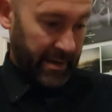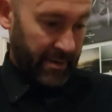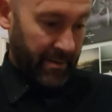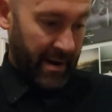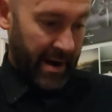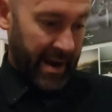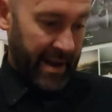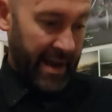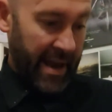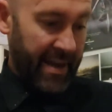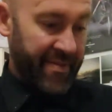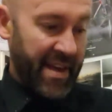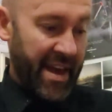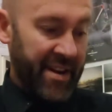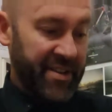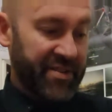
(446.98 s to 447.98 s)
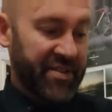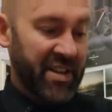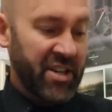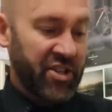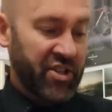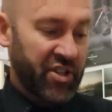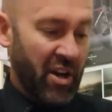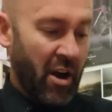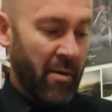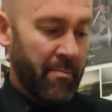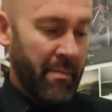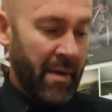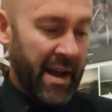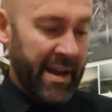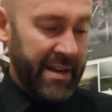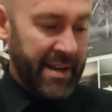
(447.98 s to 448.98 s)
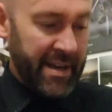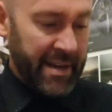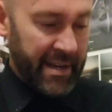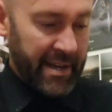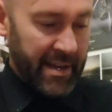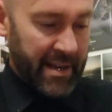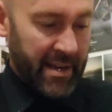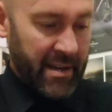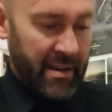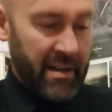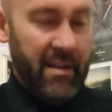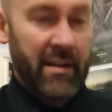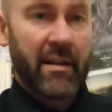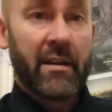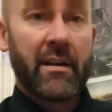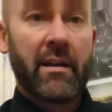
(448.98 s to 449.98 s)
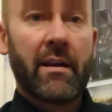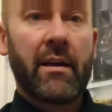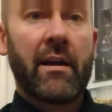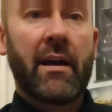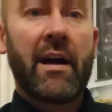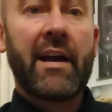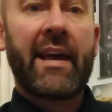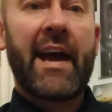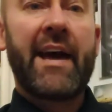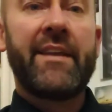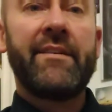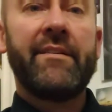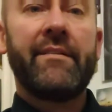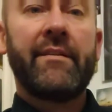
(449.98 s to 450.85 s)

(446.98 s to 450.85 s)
right, and then a C sharp minor, again,